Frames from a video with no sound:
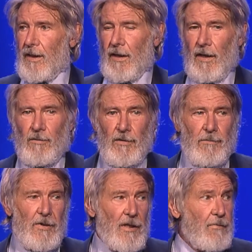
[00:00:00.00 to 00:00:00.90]
I want to
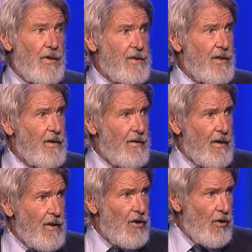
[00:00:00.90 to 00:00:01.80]
begin by saying
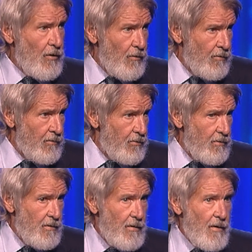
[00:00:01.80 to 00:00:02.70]
thank you.
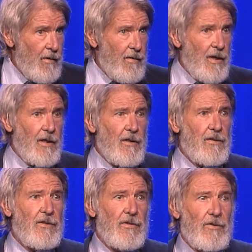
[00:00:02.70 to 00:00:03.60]

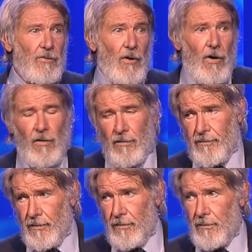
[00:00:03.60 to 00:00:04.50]
Thanks to all of
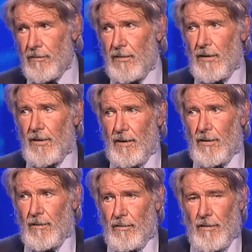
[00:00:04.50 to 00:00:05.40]
you
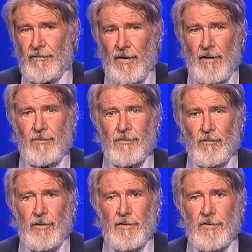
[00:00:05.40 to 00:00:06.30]
who have helped to
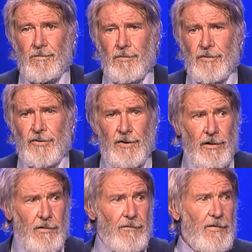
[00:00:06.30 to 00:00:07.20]
work to
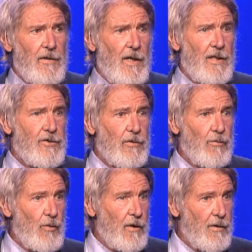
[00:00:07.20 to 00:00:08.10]
preserve the natural
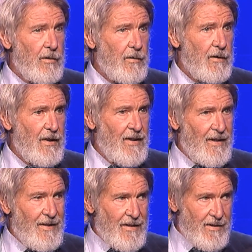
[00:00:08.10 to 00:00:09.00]
world.
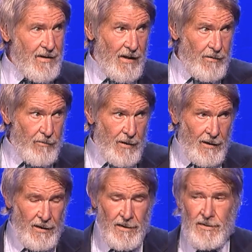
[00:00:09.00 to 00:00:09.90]
This night
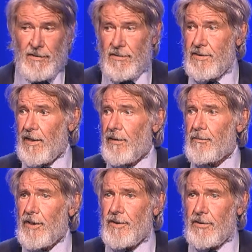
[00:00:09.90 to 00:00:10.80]
really is in
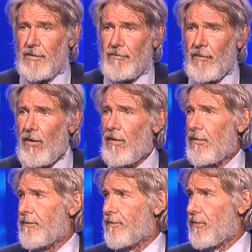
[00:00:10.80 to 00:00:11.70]
celebration of all
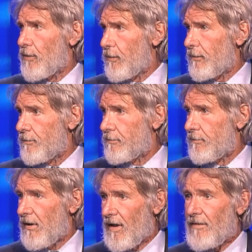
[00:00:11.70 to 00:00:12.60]
of you,
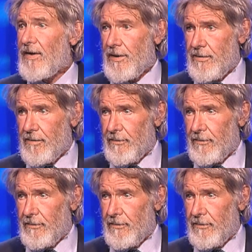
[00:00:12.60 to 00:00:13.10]
of us.